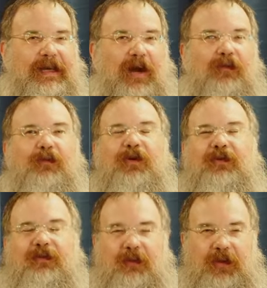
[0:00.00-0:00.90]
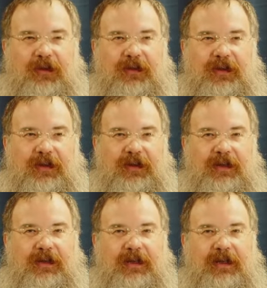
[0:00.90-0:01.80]
are removed from you.
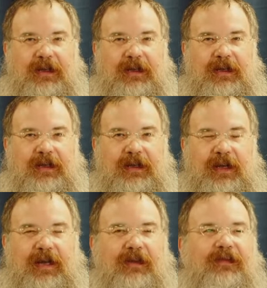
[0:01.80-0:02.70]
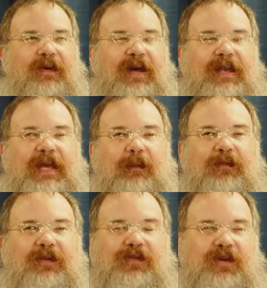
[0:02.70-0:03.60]
And you're finally able
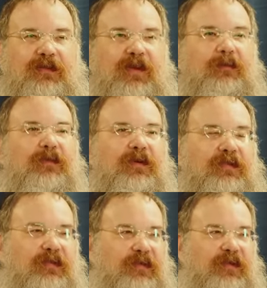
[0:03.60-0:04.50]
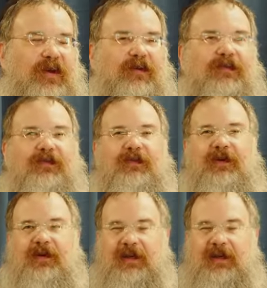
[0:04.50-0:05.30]
to just immerse yourself